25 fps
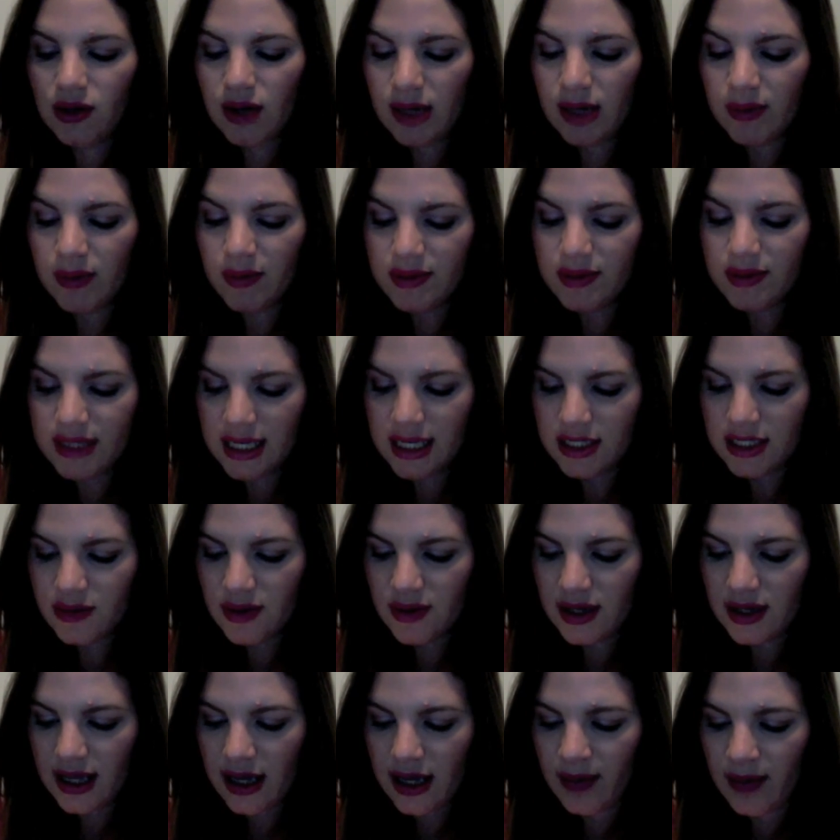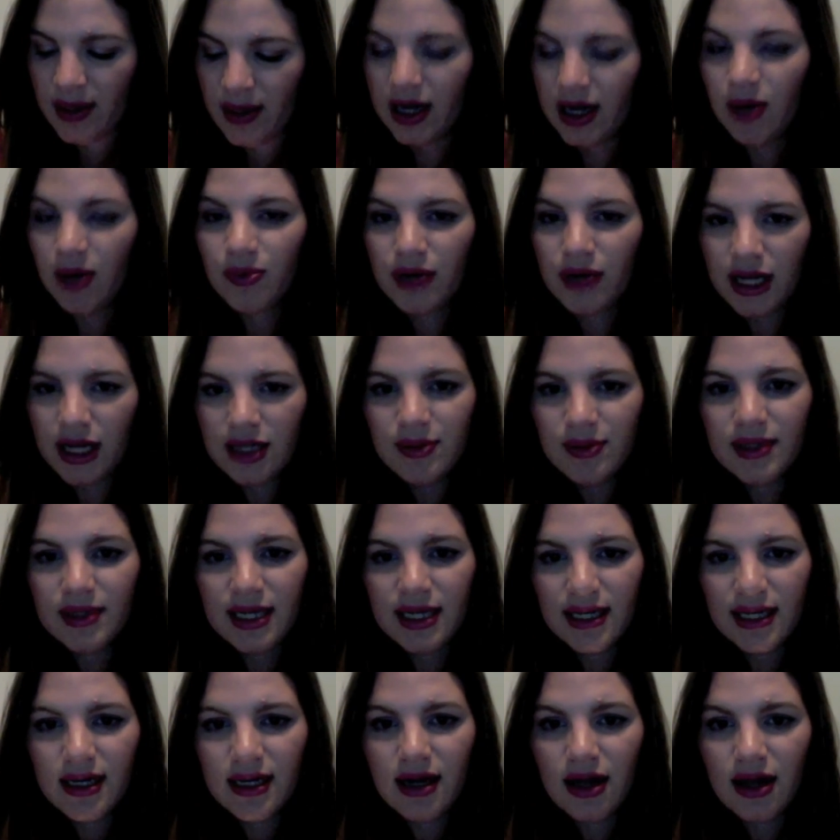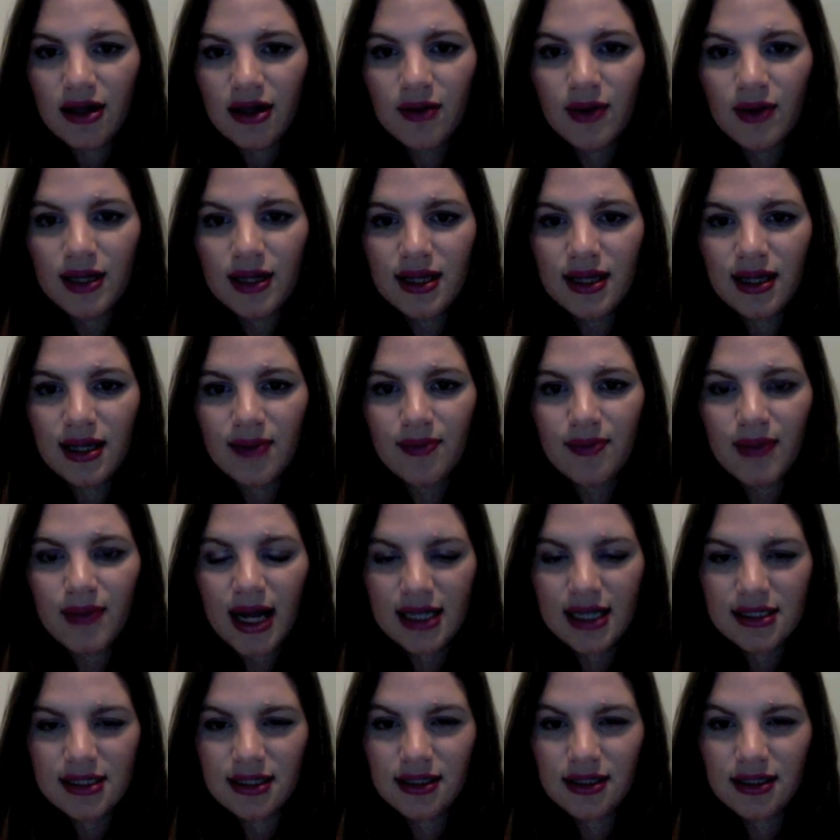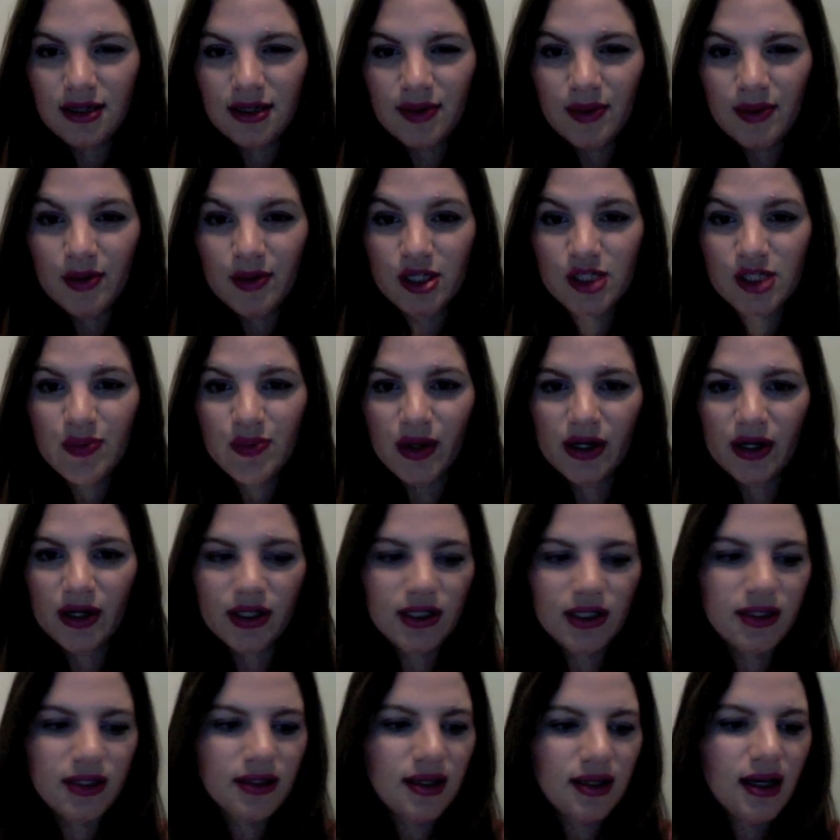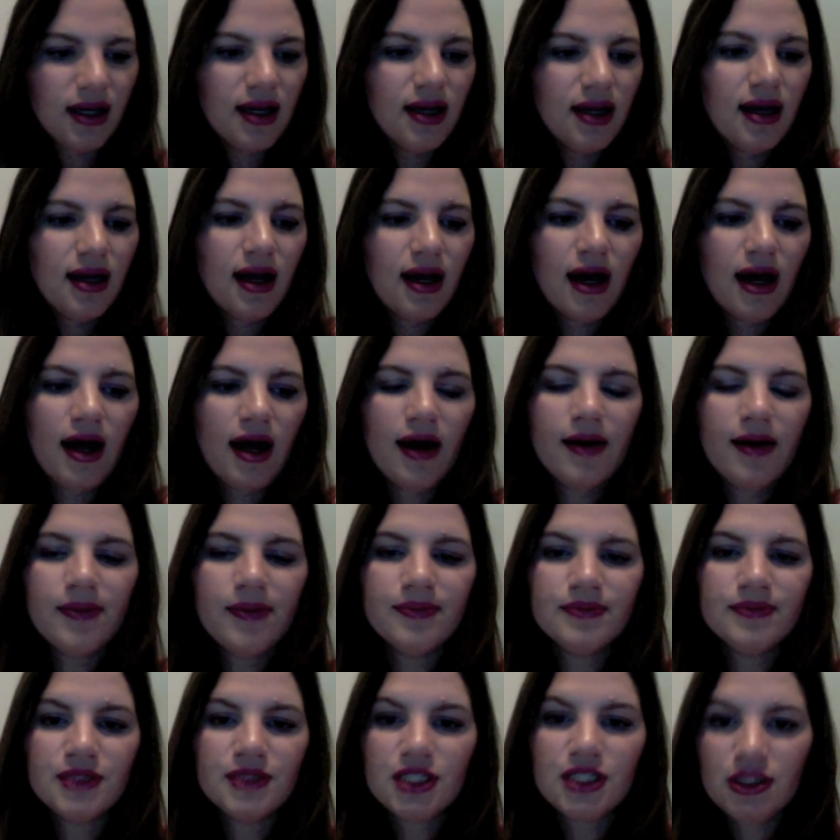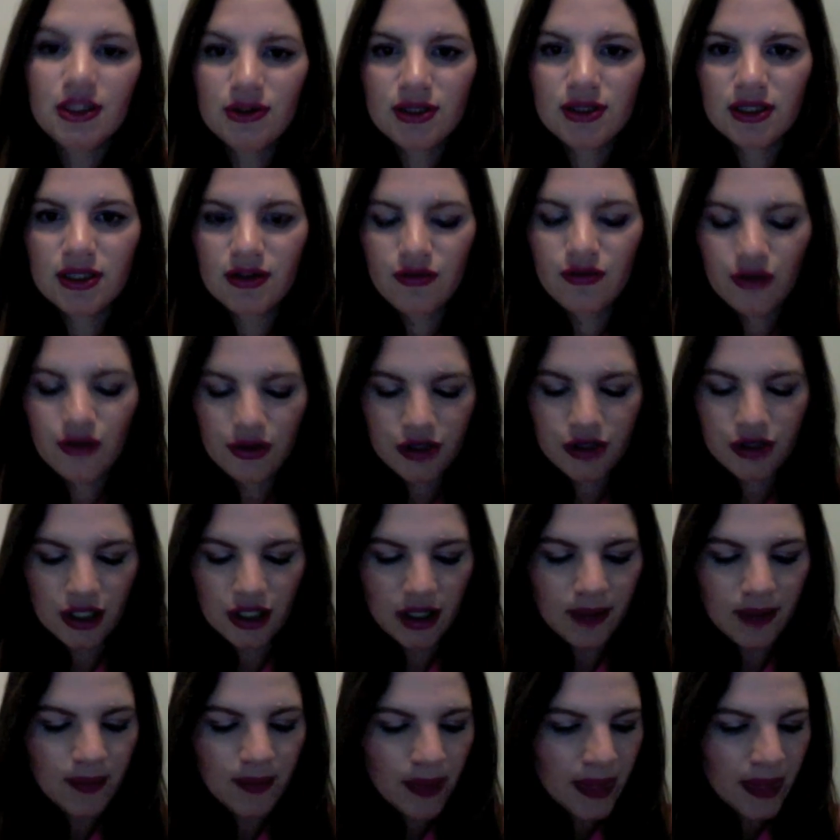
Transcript: I'm obsessed with them, and I'll probably be getting another one that has a little bit more sparkle to use in the future.